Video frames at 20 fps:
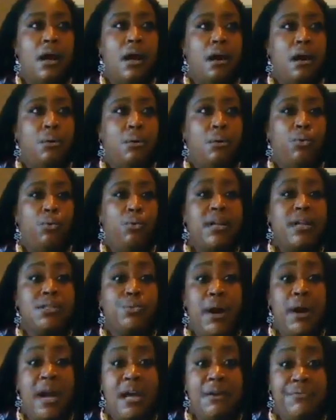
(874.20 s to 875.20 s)
what is
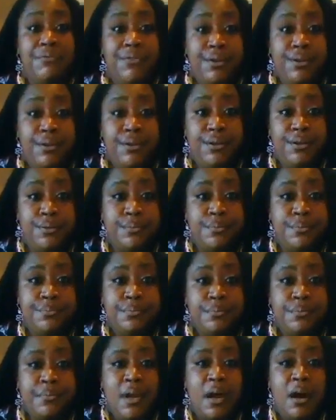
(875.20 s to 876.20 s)
right for you.
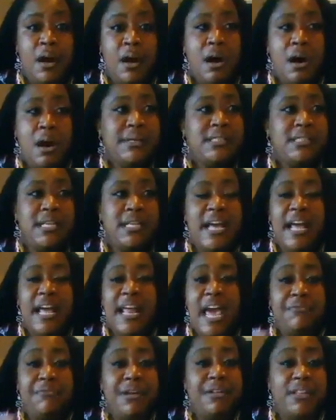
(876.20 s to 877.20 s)
I always say not
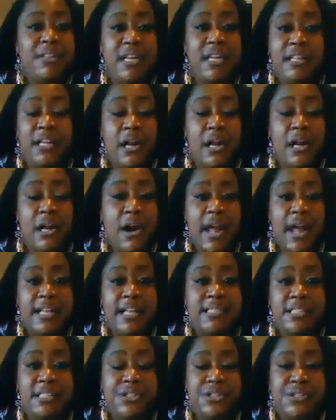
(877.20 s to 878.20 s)
everything that our
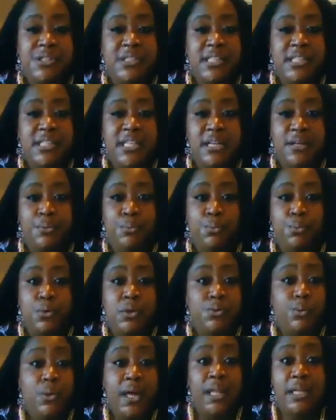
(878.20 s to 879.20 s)
ancestors did
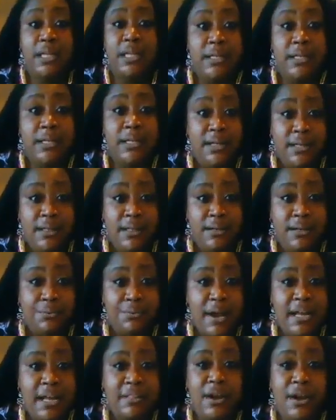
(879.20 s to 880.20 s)
was well and good,
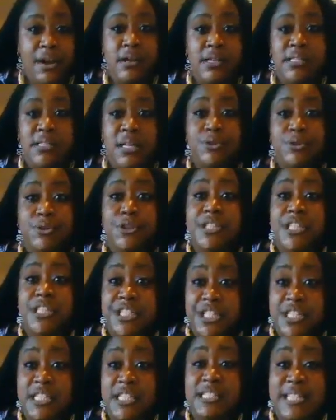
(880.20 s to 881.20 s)
right? There are some
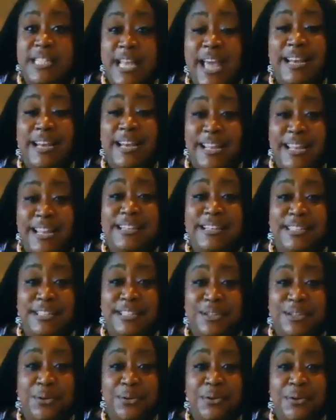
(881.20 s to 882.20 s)
traditions that need
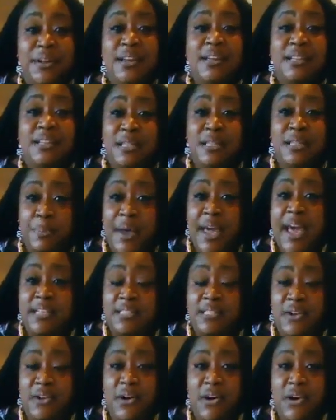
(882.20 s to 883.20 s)
to
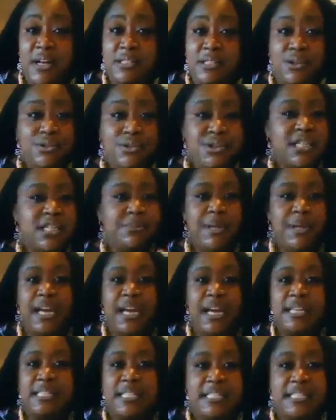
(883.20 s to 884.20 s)
pass on. So just
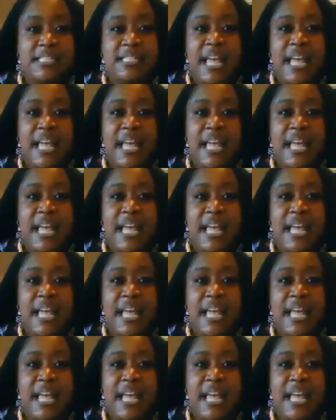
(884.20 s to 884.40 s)
because it's